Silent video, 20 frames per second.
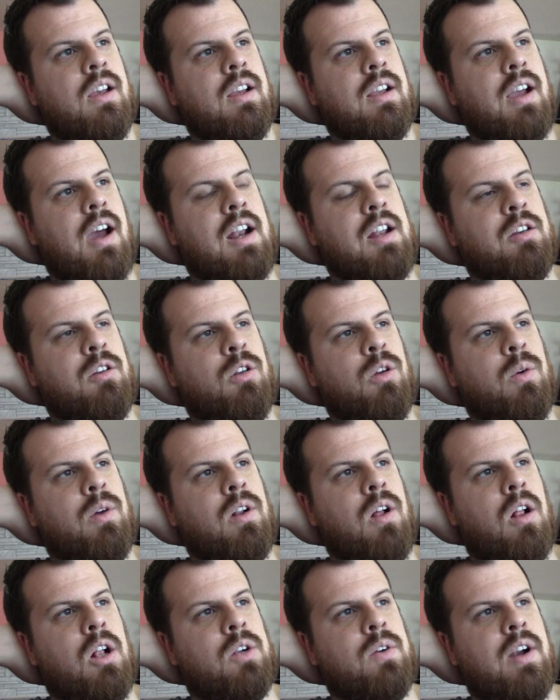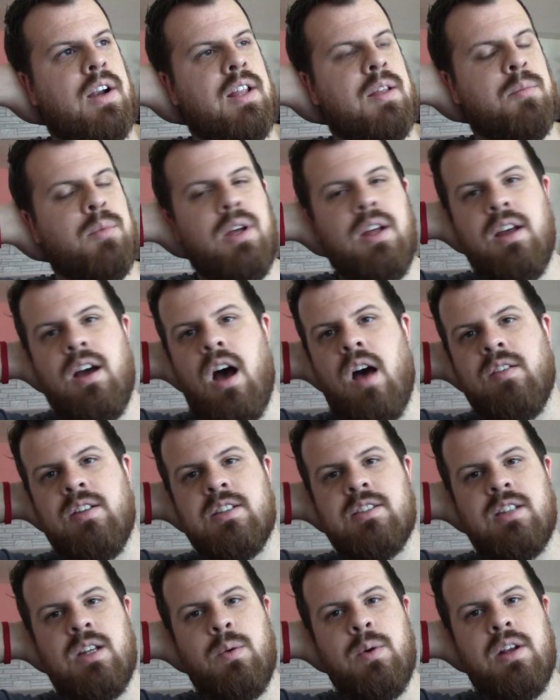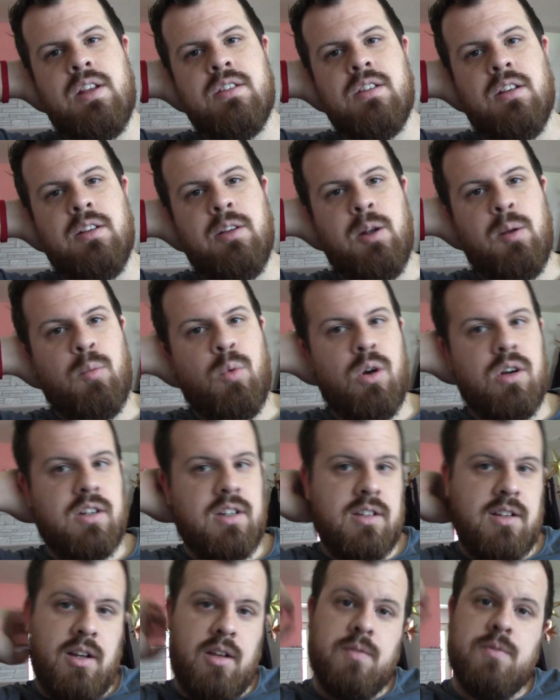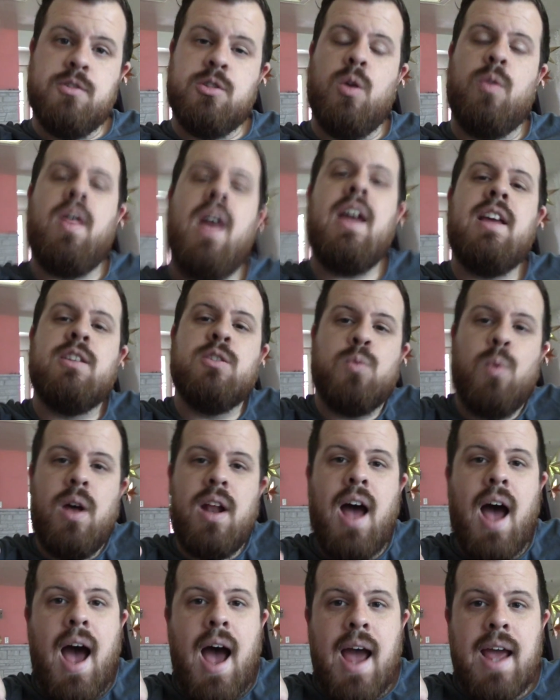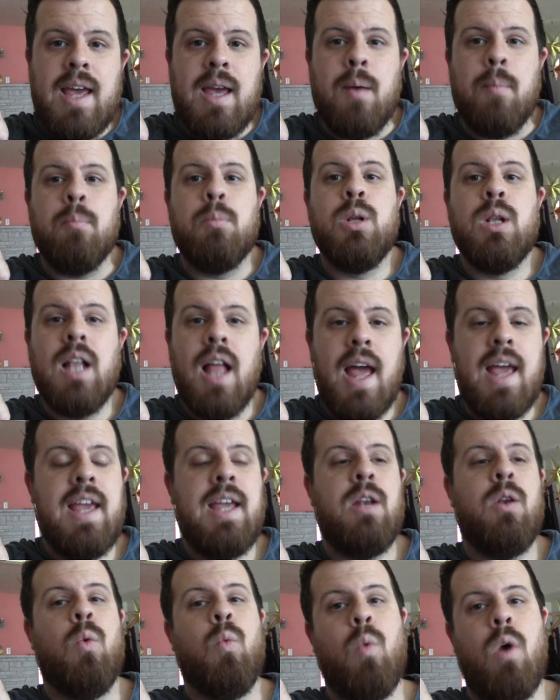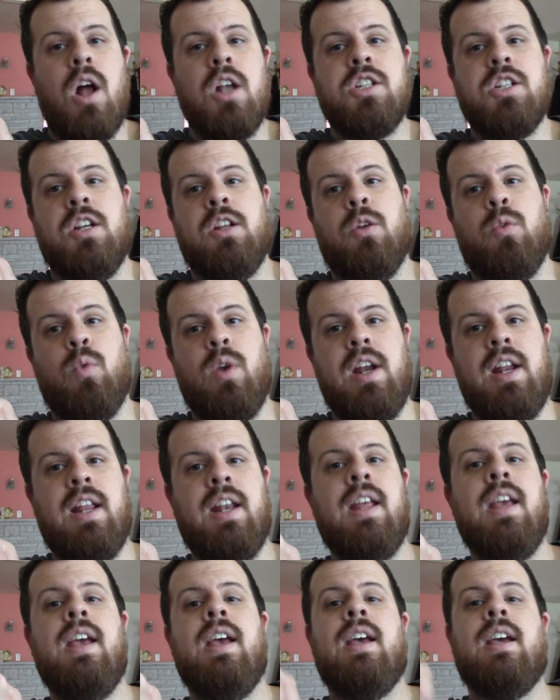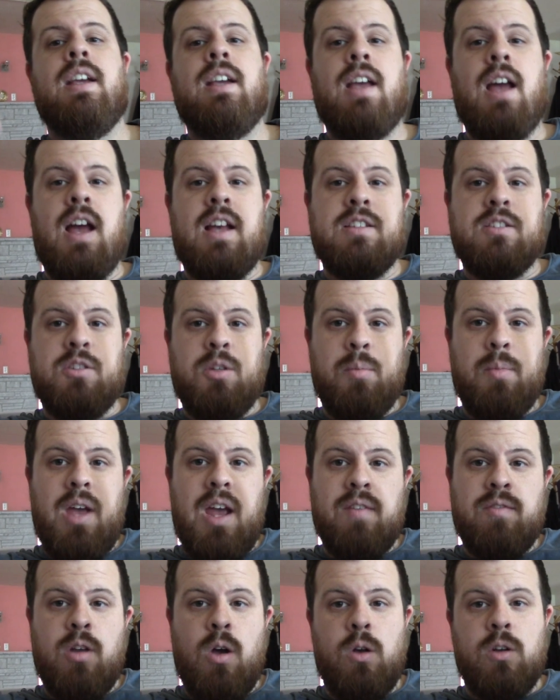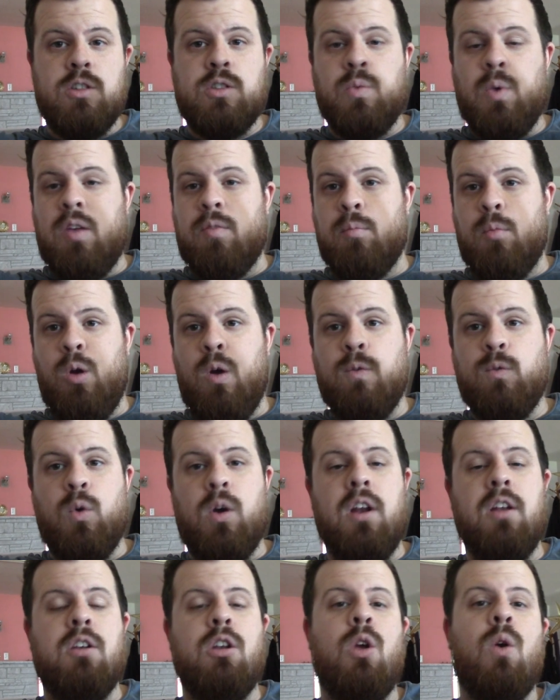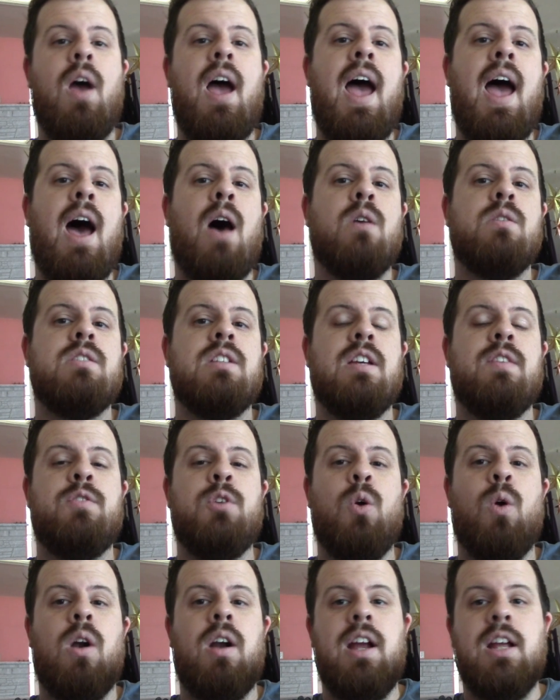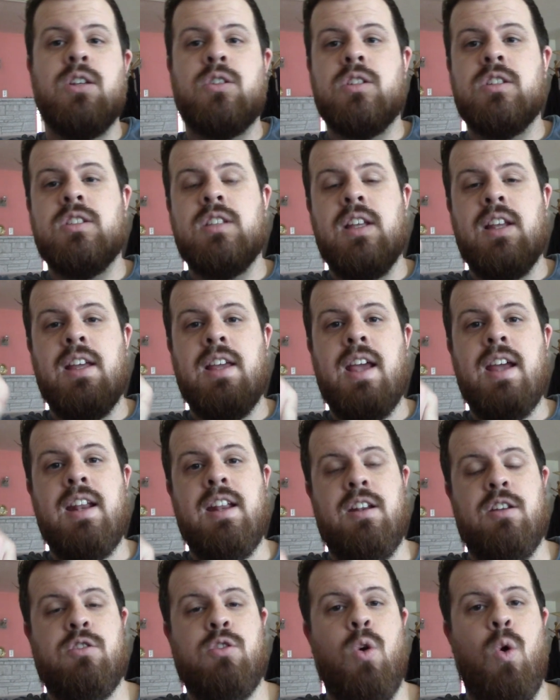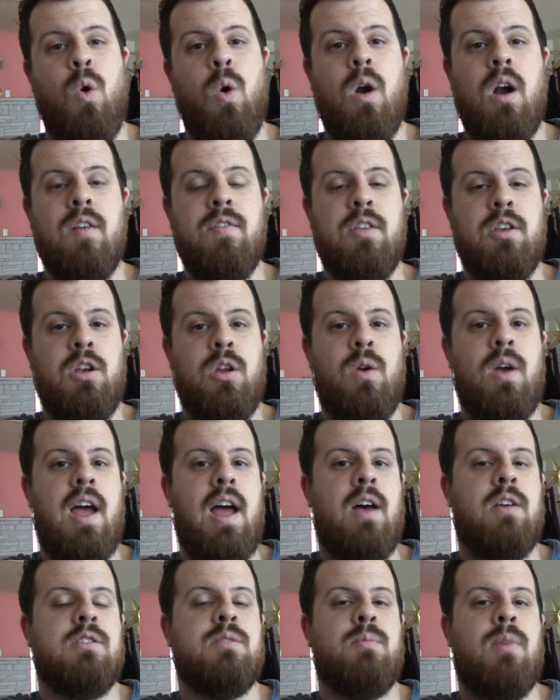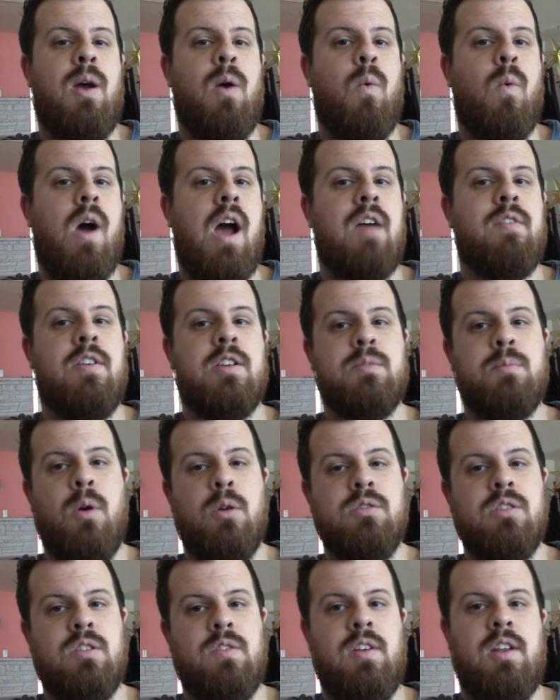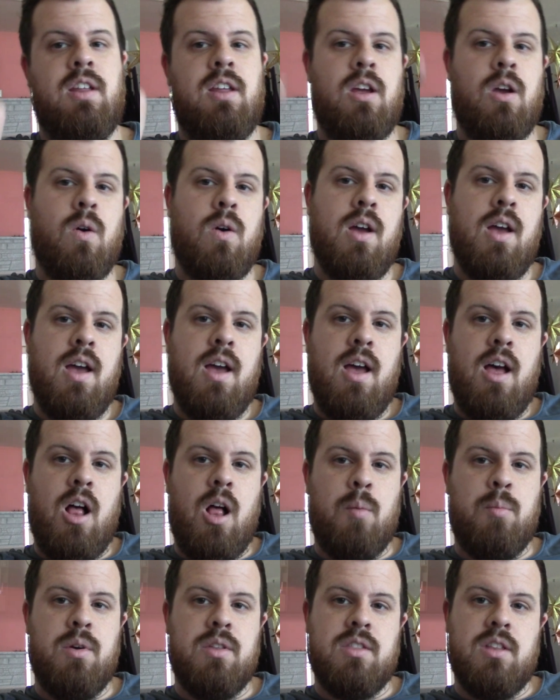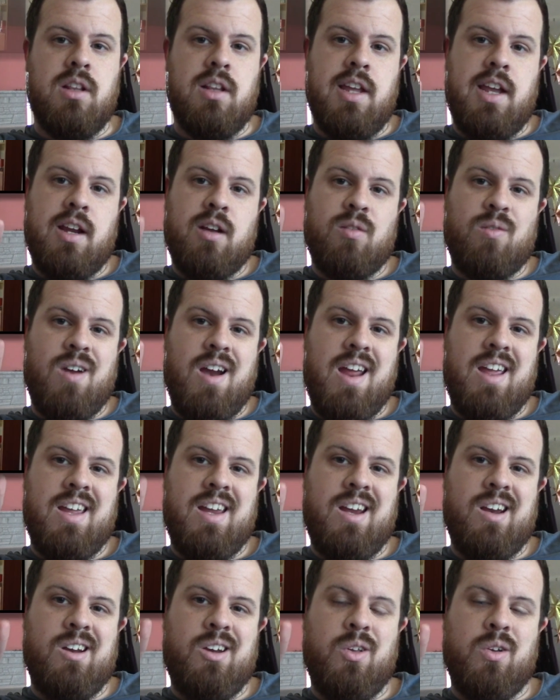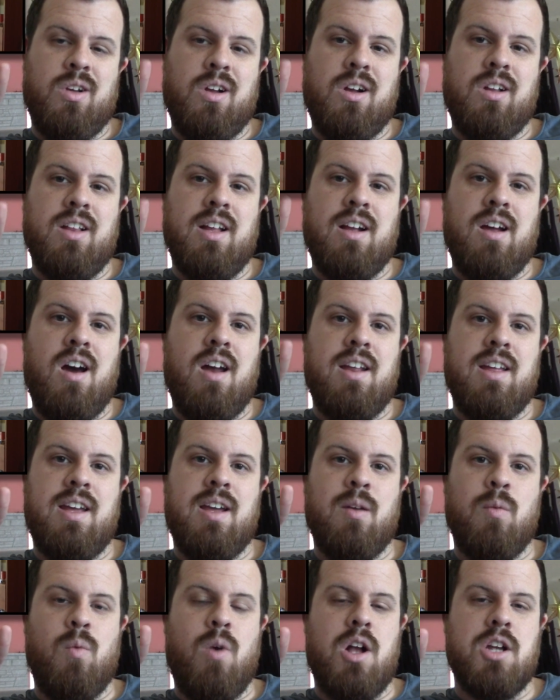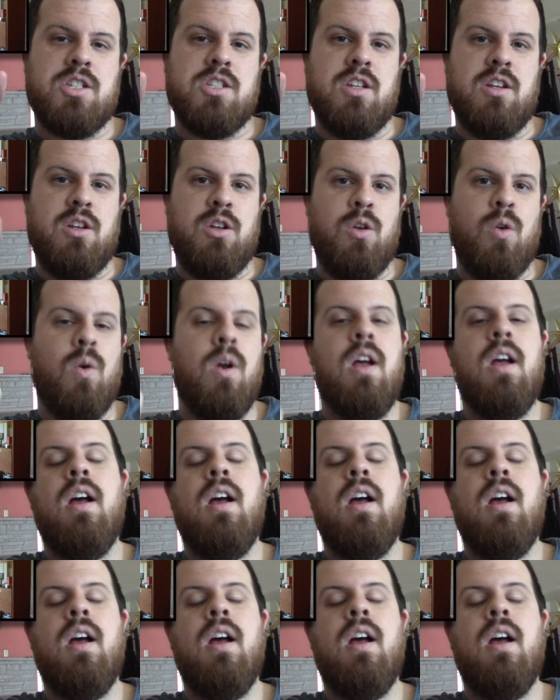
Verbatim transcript: kind of knew it already, but obviously went into a little more detail. So that is what I am playing, watching, and reading. Guys, you may have noticed we've moved. We're in a new house. If you are interested in getting a tour of the new house, my wife has posted a video. I'll put the link right here. You can click on it and watch the new